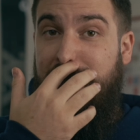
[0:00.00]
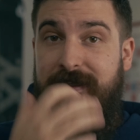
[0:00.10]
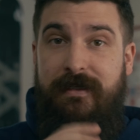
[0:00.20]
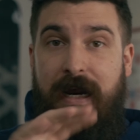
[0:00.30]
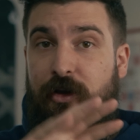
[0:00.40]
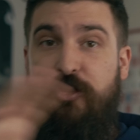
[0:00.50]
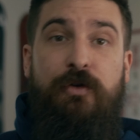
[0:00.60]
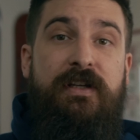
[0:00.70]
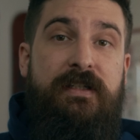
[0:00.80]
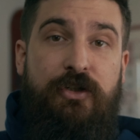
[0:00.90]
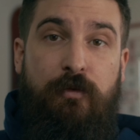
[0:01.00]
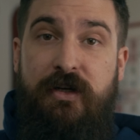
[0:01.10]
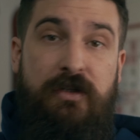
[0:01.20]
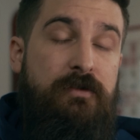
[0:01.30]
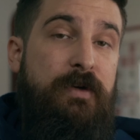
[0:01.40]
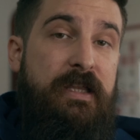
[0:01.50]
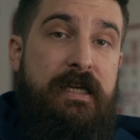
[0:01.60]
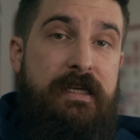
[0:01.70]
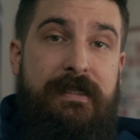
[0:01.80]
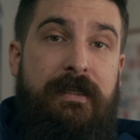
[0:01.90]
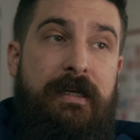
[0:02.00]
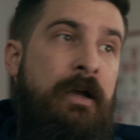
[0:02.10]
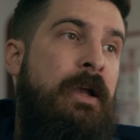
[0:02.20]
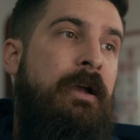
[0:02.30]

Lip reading: style shooting situations really easily,